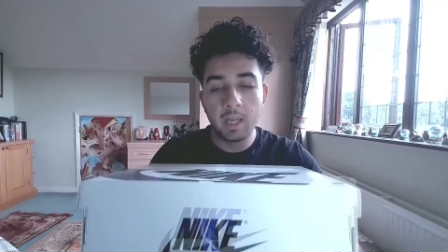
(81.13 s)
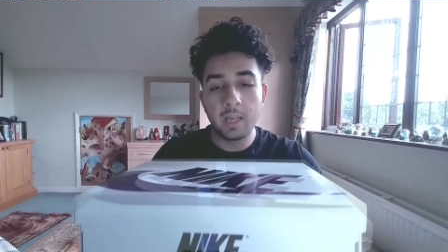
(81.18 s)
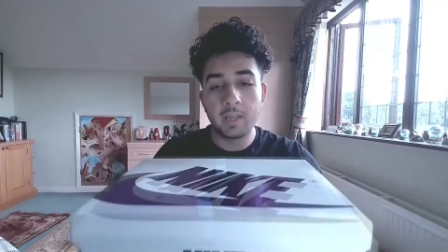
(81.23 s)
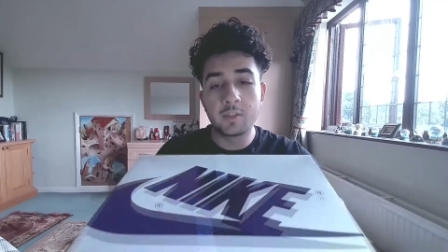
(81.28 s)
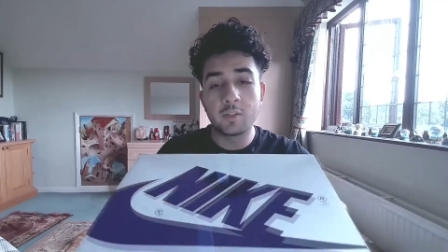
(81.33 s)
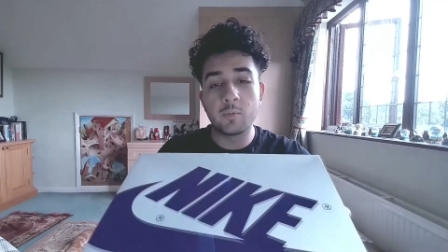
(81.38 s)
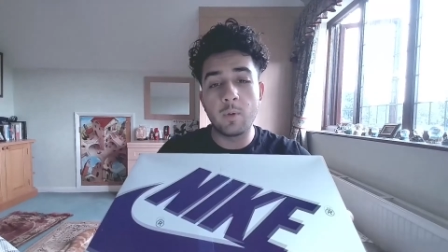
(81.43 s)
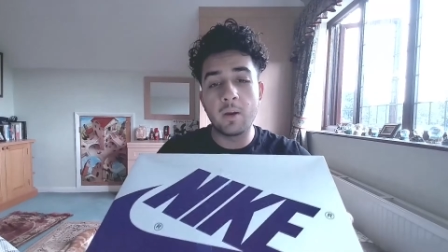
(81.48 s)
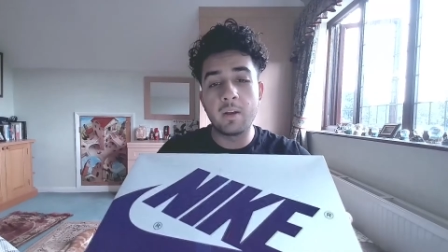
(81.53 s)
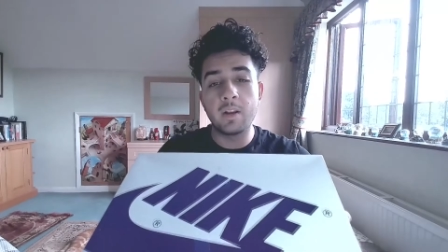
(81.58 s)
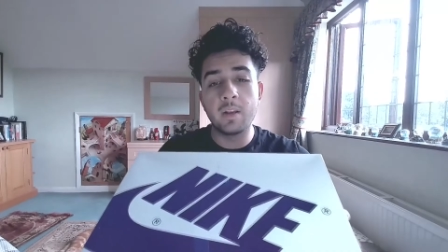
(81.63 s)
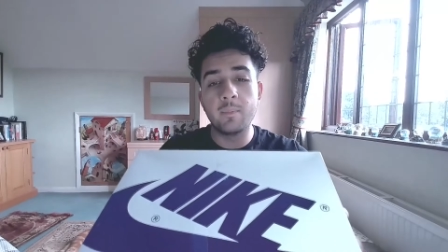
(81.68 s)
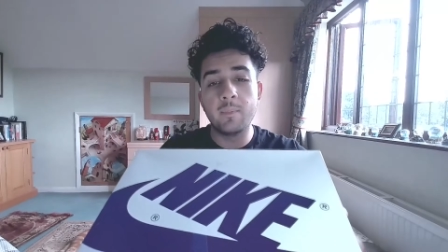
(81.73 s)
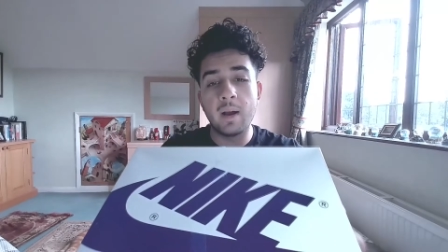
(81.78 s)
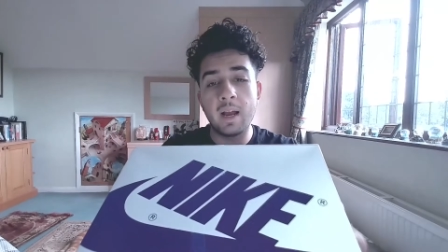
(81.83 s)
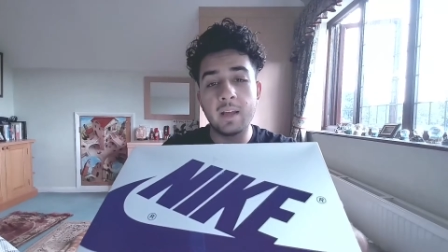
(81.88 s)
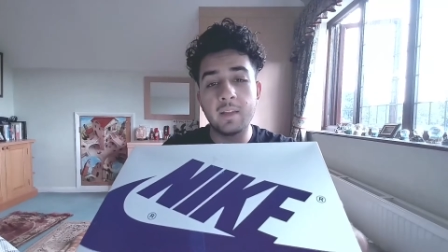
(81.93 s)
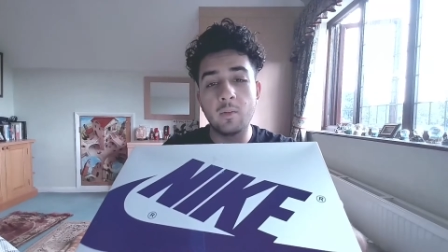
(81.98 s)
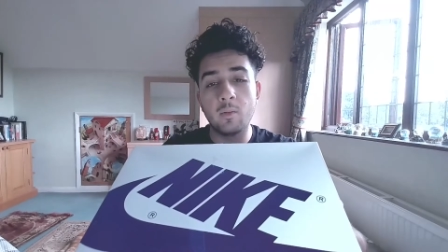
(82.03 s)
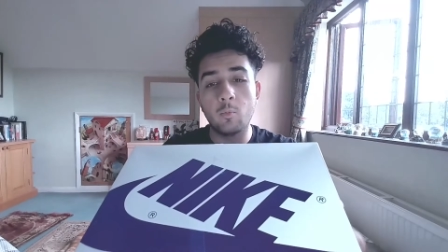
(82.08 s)
surrounded
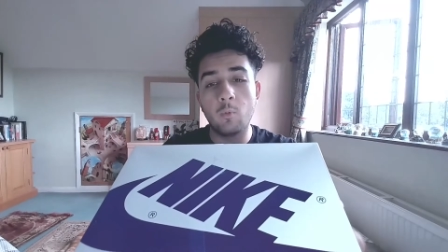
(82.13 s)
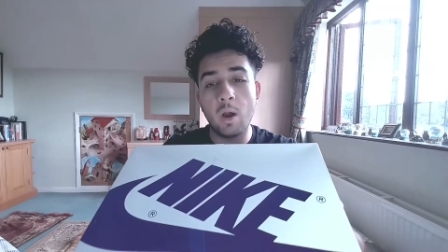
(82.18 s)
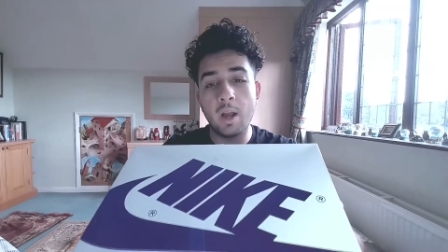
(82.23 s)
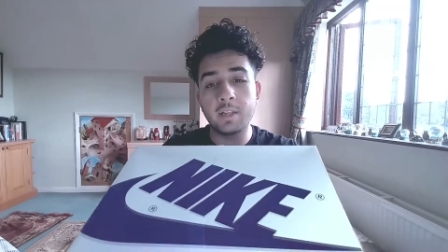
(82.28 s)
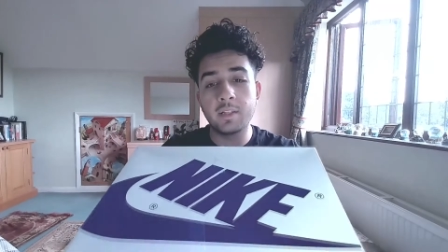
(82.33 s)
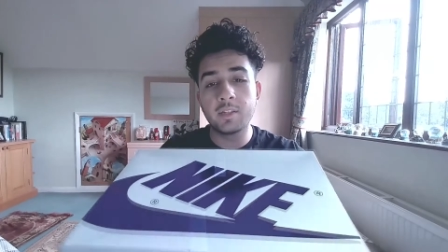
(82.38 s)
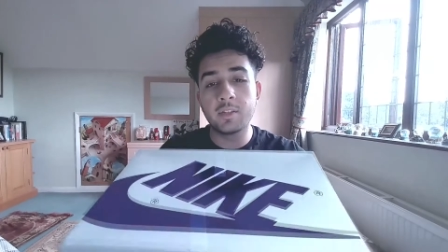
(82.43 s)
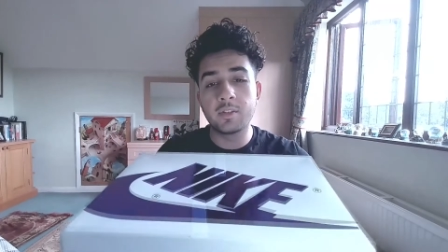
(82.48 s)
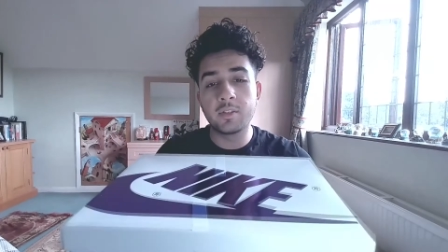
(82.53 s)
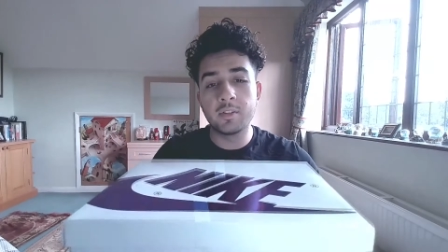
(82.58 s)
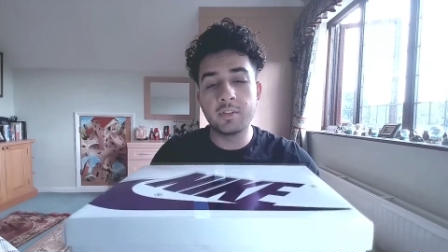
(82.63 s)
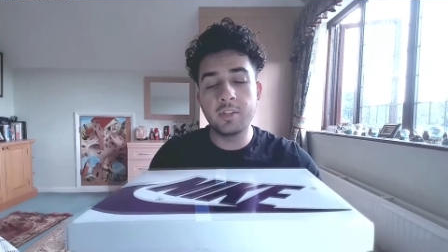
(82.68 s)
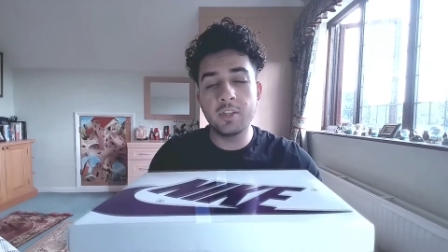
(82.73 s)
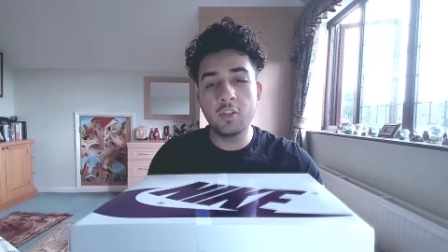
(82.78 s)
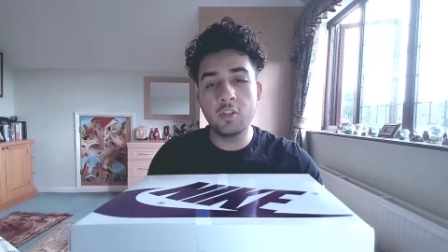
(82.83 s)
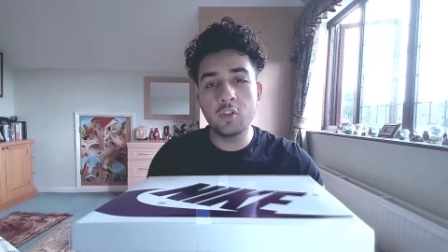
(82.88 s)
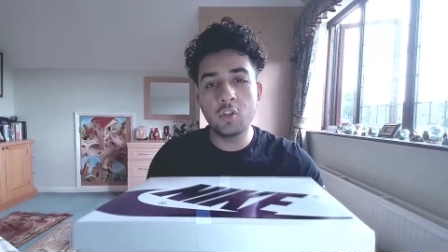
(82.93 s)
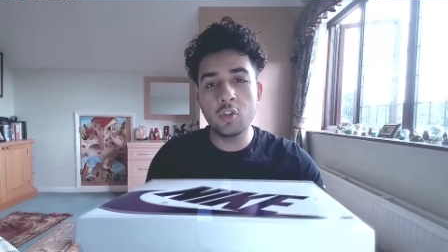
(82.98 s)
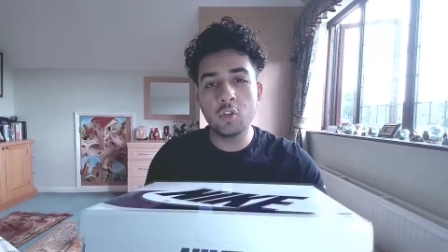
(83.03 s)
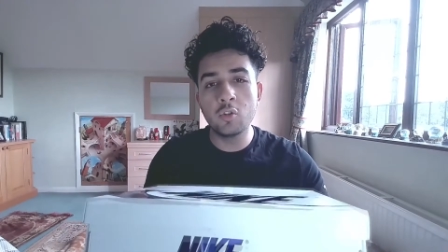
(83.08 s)
by the whiteness, because
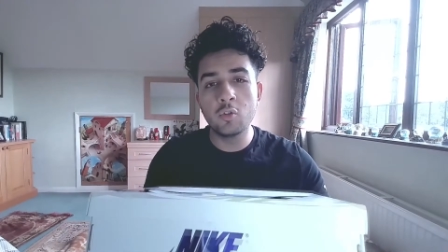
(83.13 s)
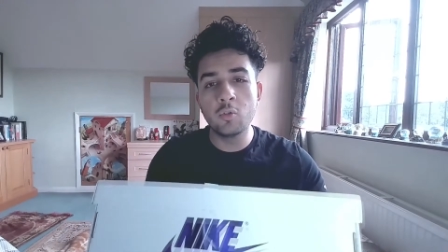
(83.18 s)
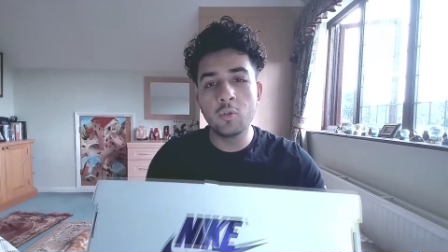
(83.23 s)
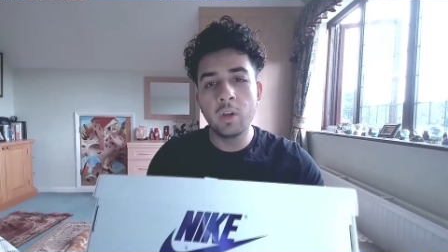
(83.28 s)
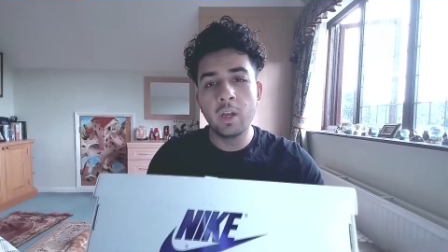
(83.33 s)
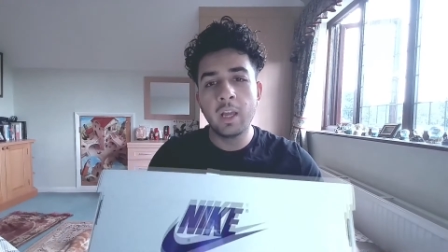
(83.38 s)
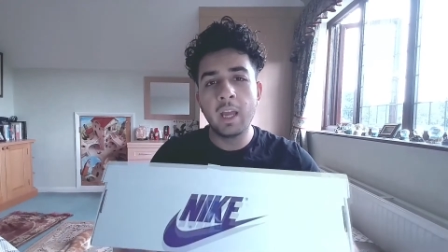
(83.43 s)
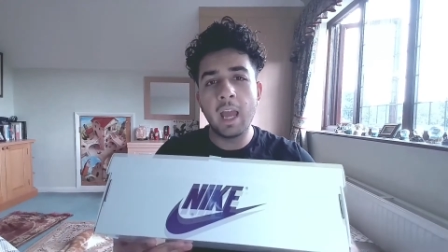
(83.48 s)
this shoe